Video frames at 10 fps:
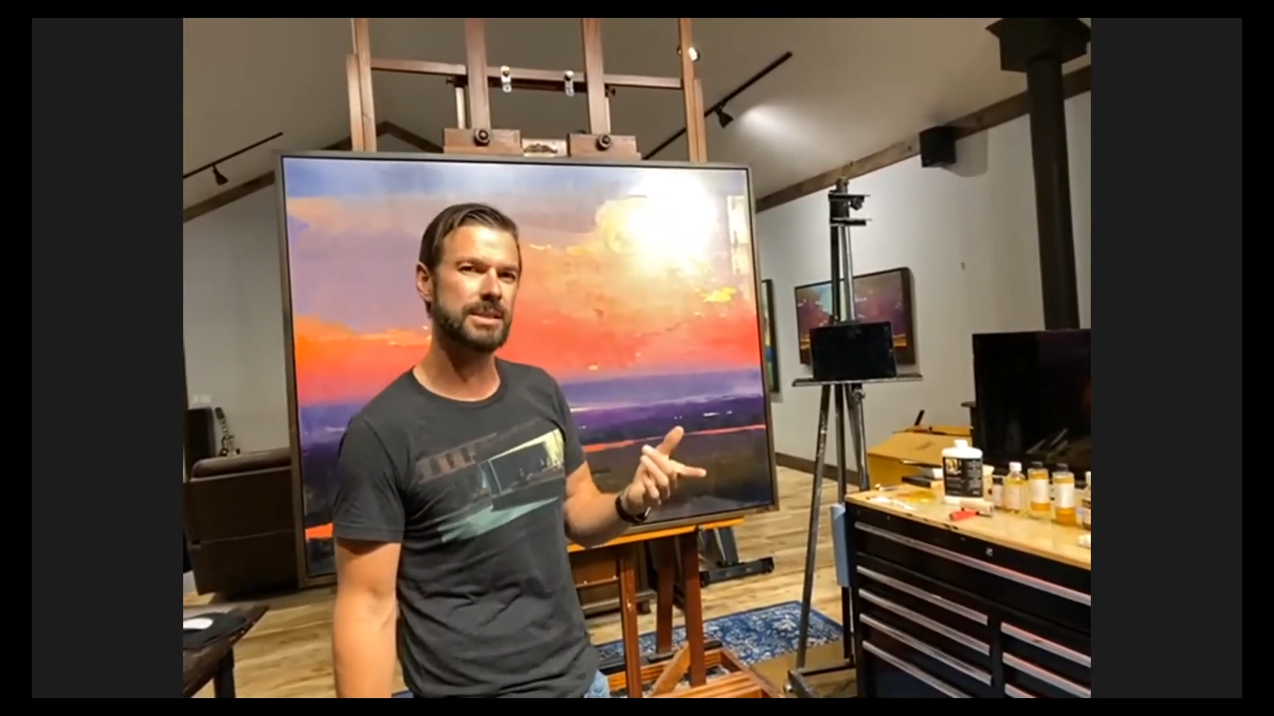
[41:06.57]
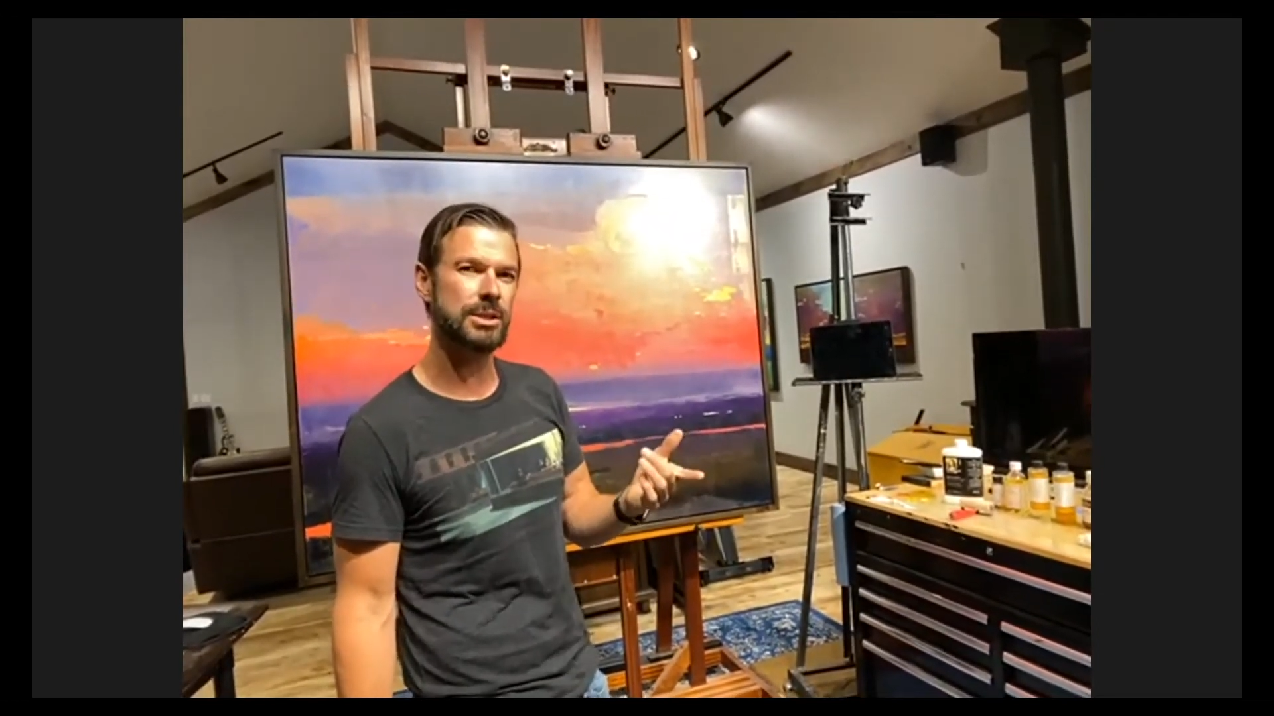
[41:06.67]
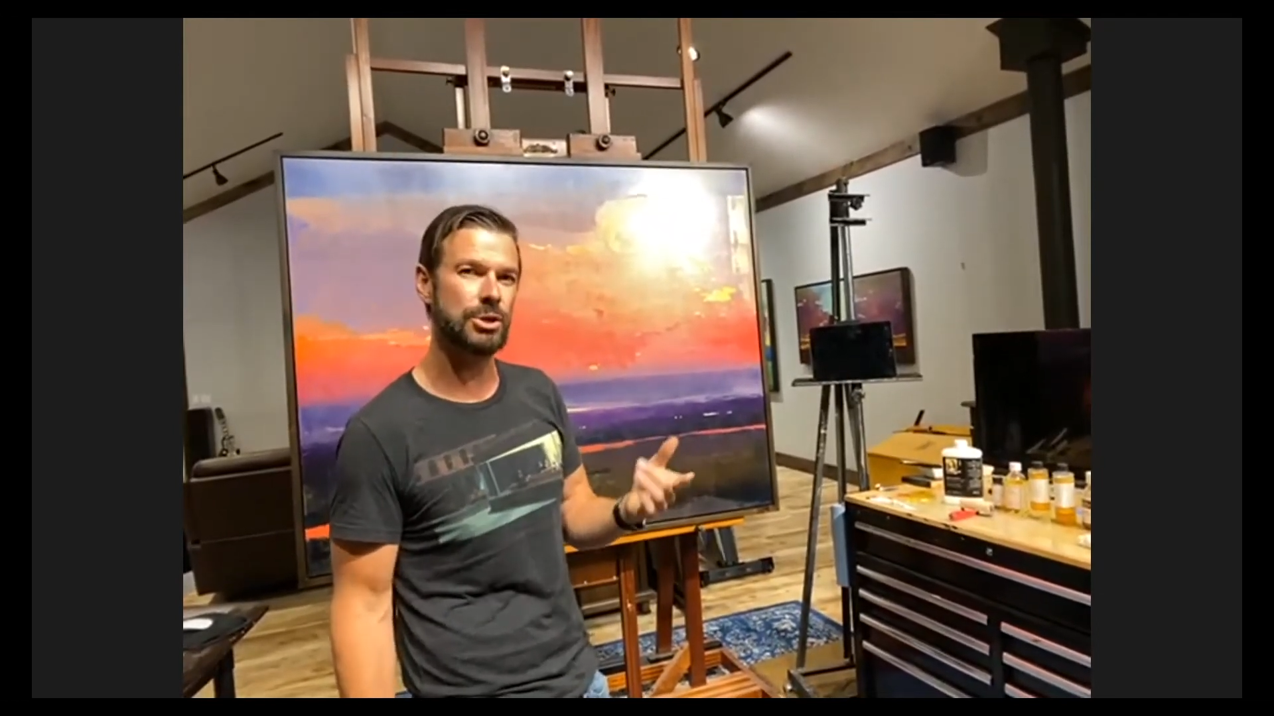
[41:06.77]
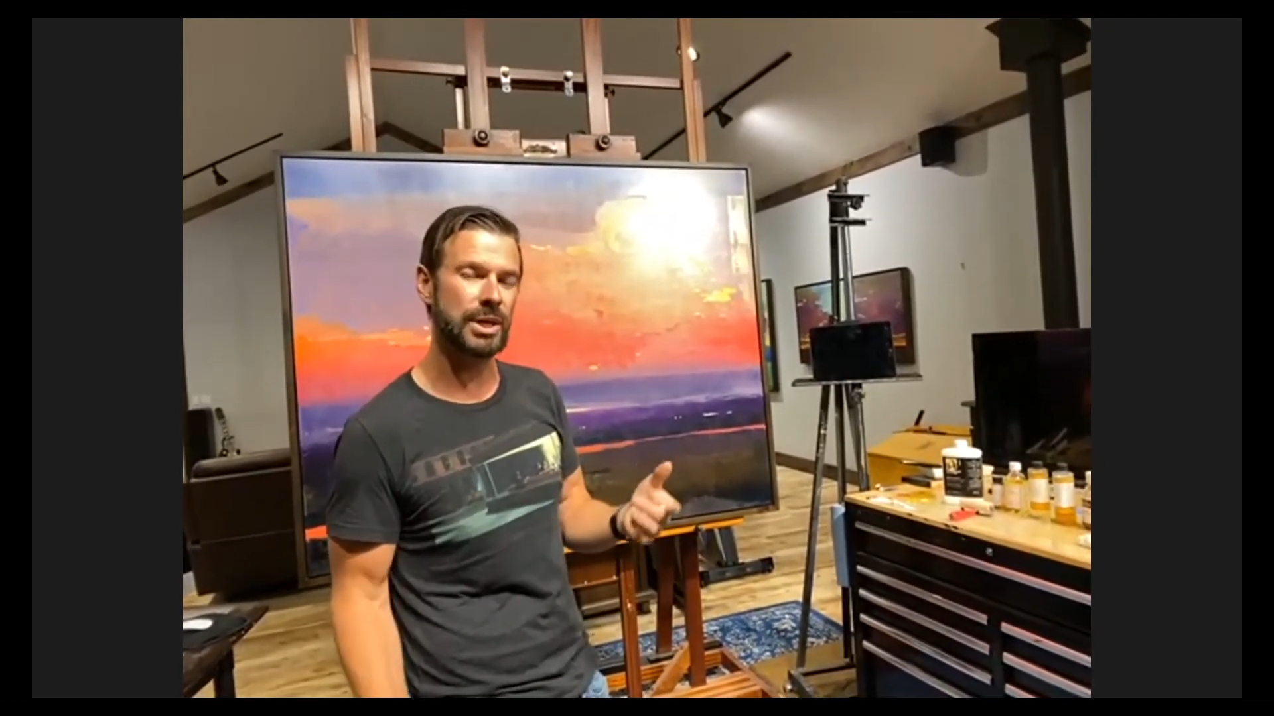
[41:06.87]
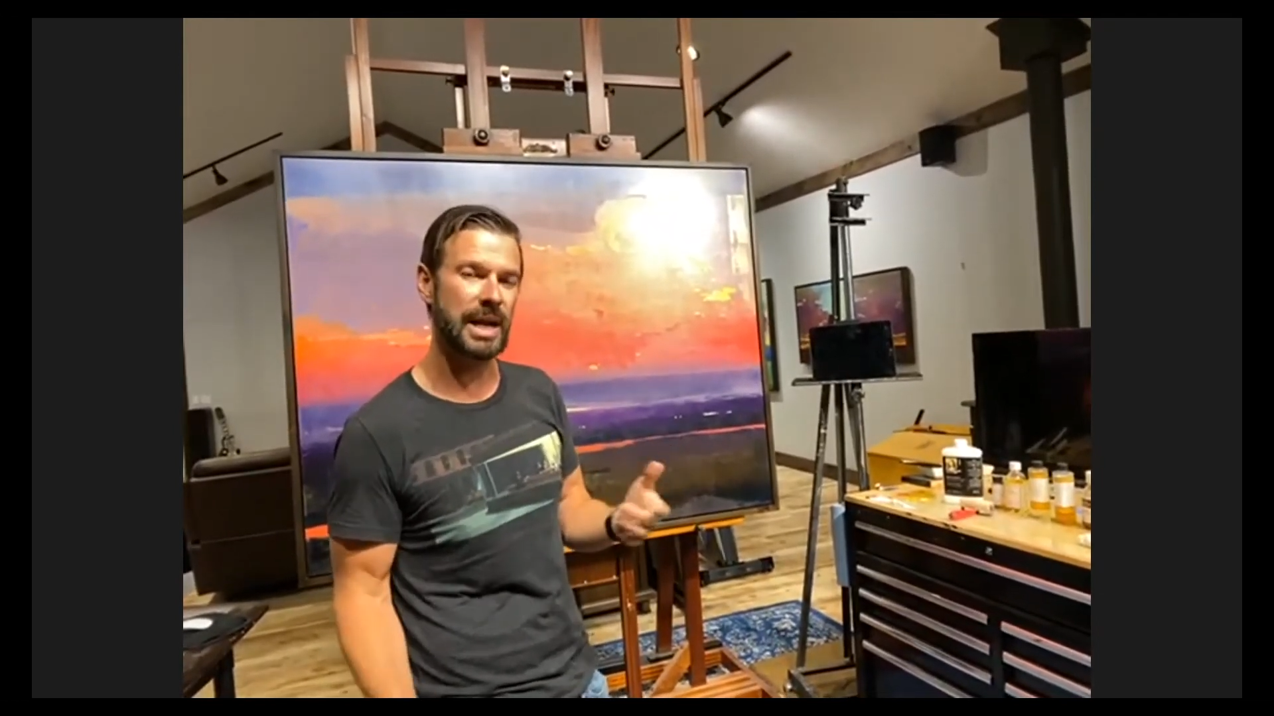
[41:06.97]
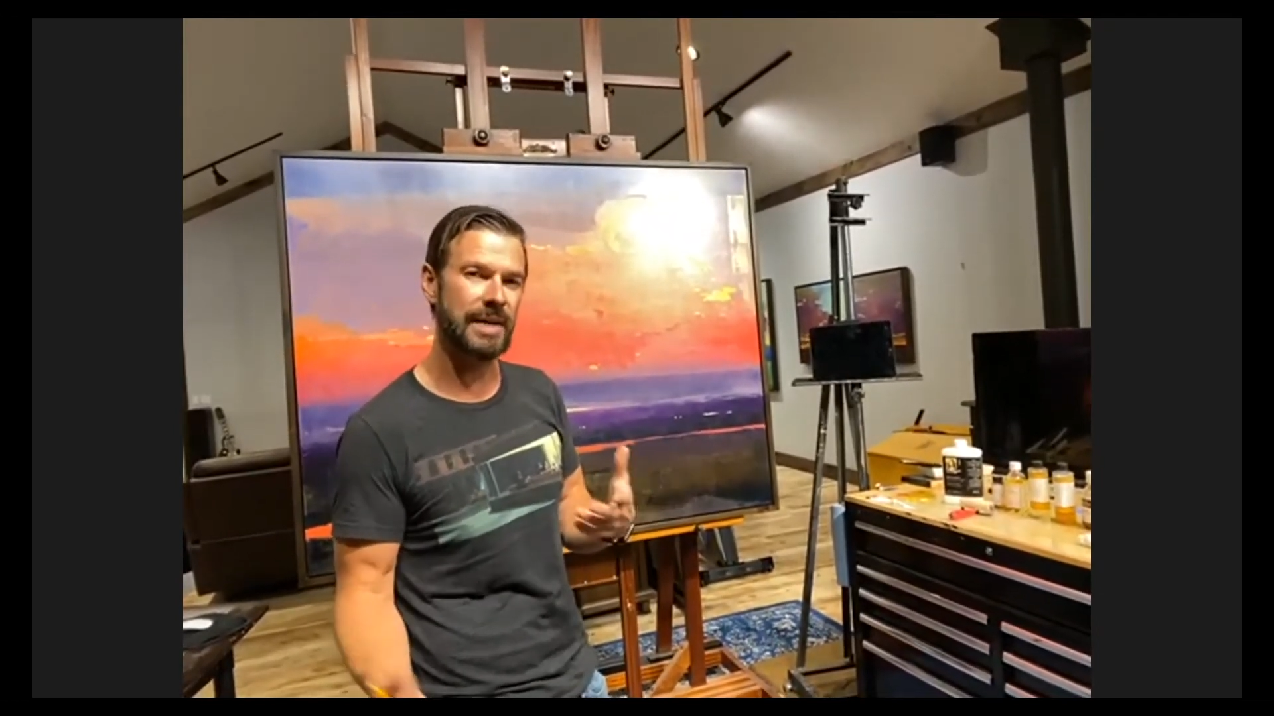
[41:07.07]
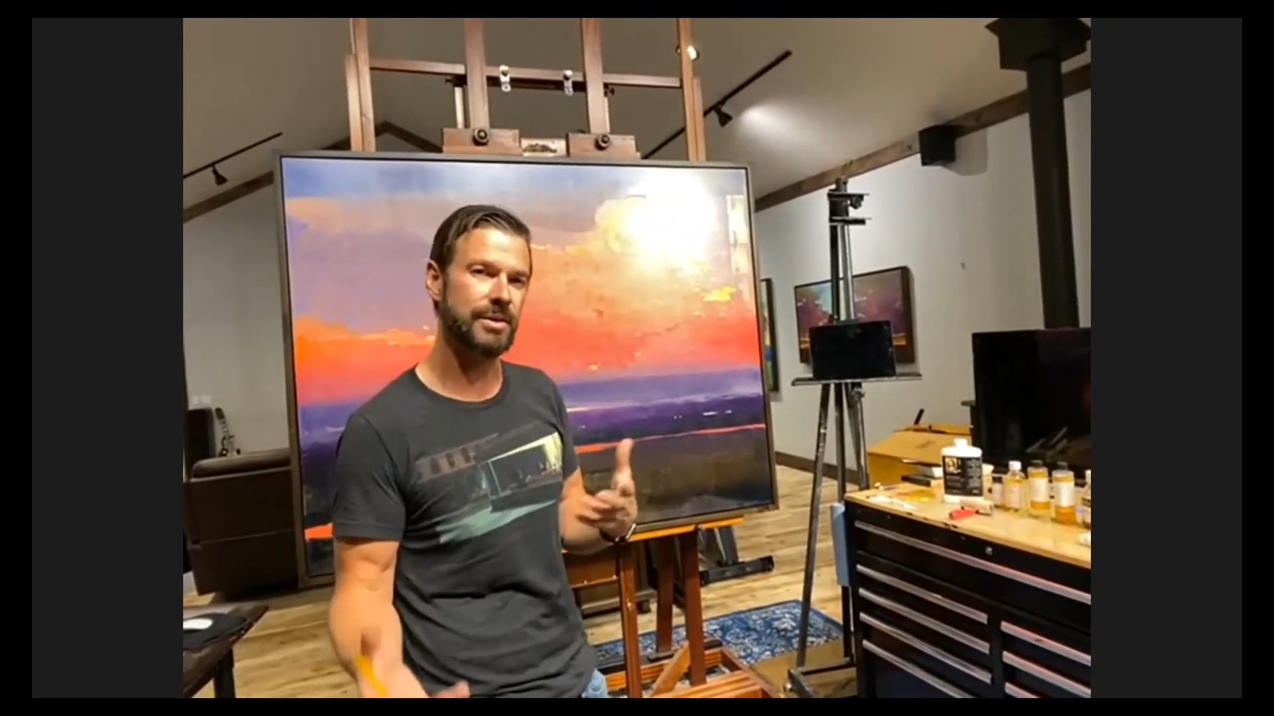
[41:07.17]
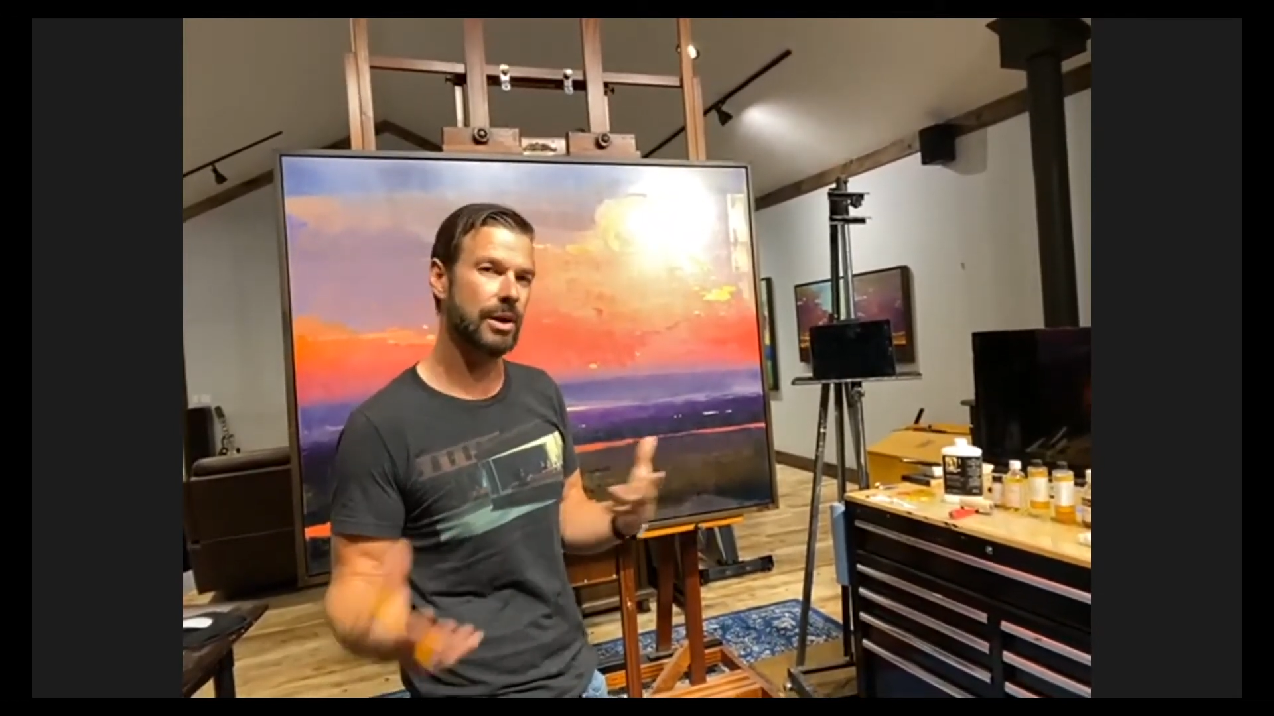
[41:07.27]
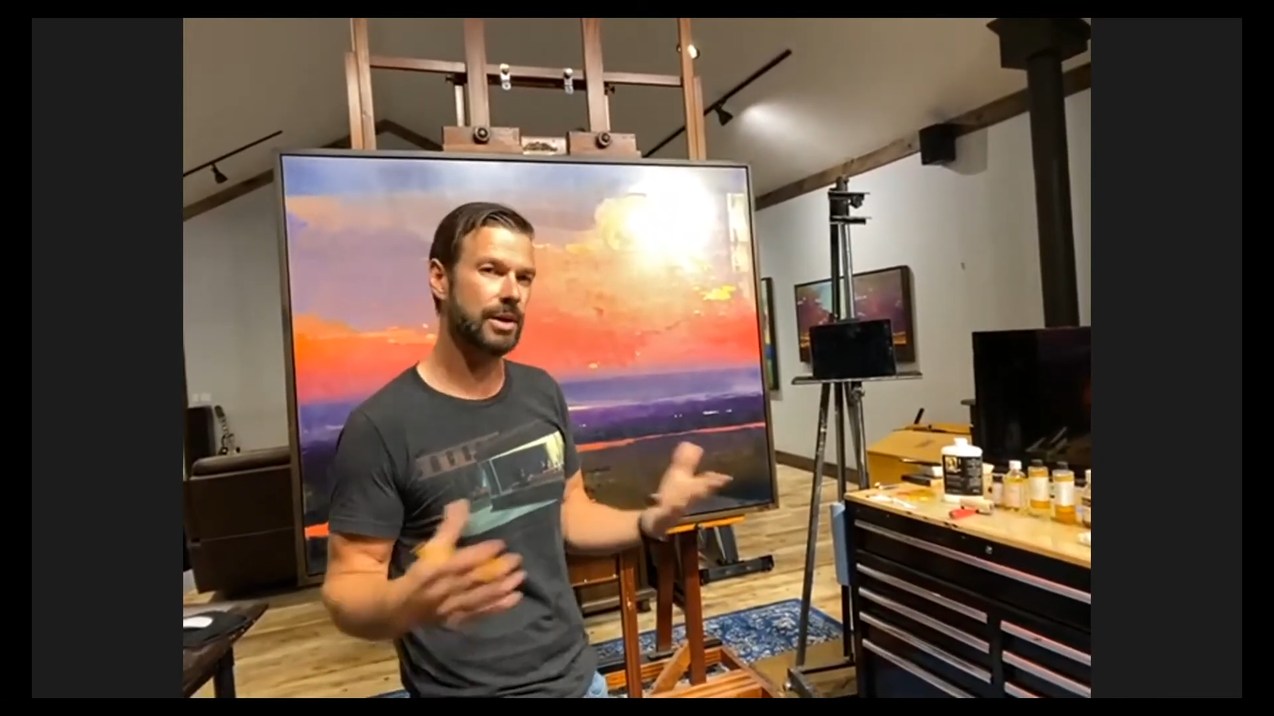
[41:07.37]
You can have it on an